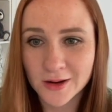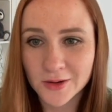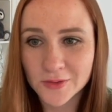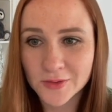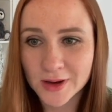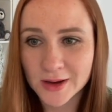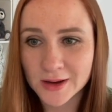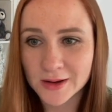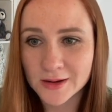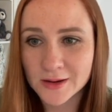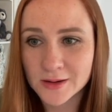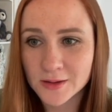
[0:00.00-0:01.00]

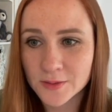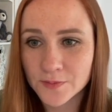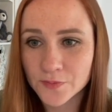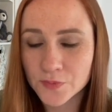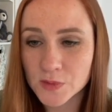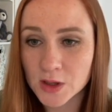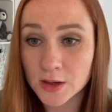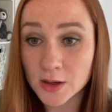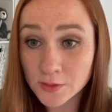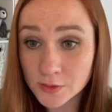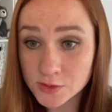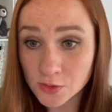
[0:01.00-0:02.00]
Okay.
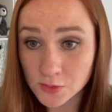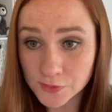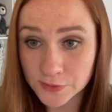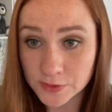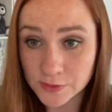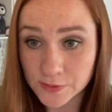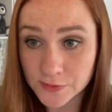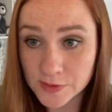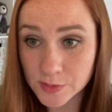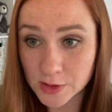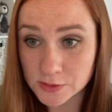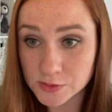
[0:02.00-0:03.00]
Another dolphin, the
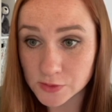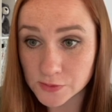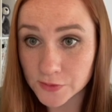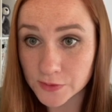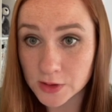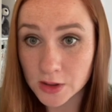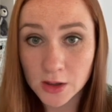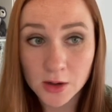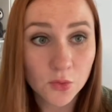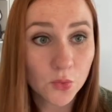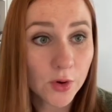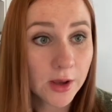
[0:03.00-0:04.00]
female dolphin.
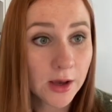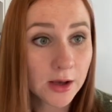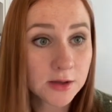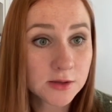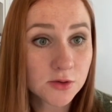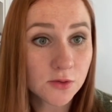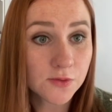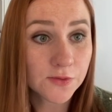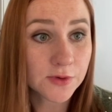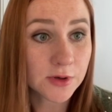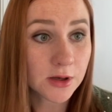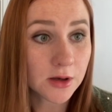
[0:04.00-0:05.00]
We had a
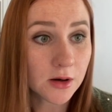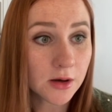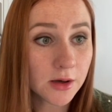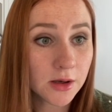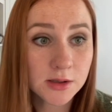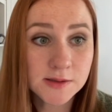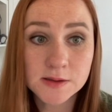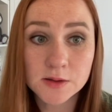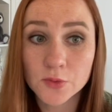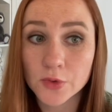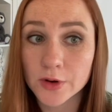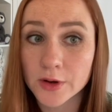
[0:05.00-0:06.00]
dolphin guy
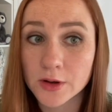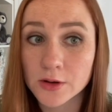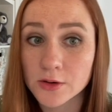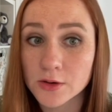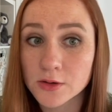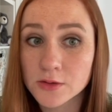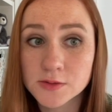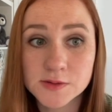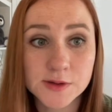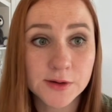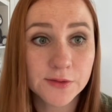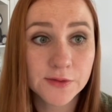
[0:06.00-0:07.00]
somewhere here.
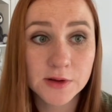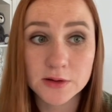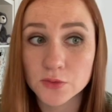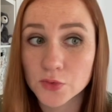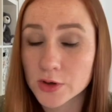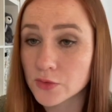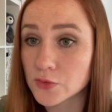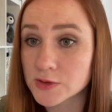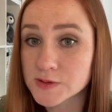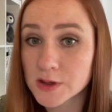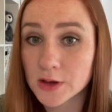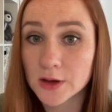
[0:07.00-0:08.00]
Delfin, where
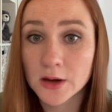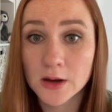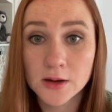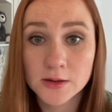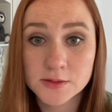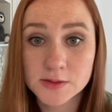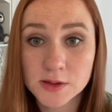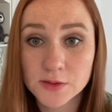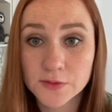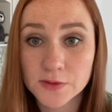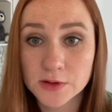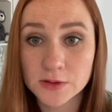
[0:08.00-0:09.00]
was he?
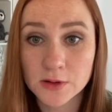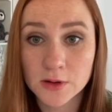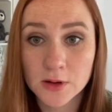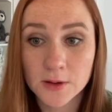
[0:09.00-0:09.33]
Delfin.